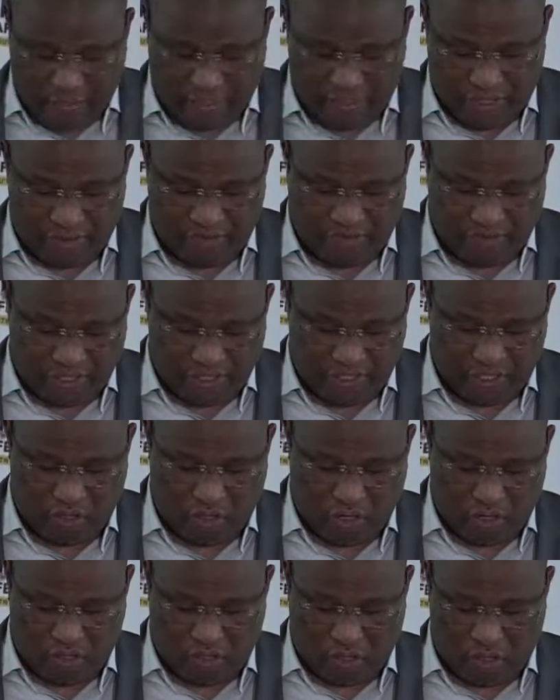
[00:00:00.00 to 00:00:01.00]
with infection
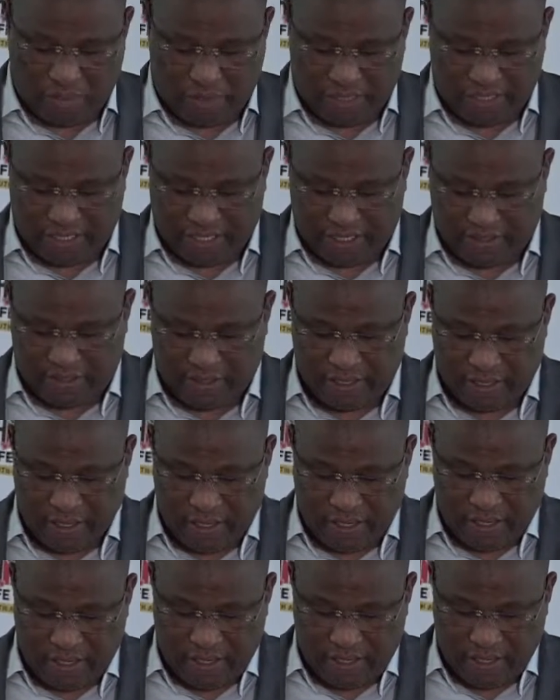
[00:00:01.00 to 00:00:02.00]
control measures.
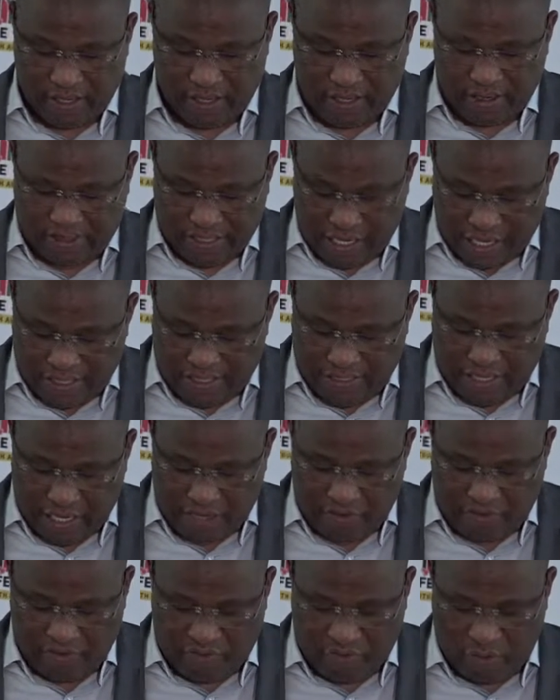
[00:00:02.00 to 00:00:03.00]
Stay safe,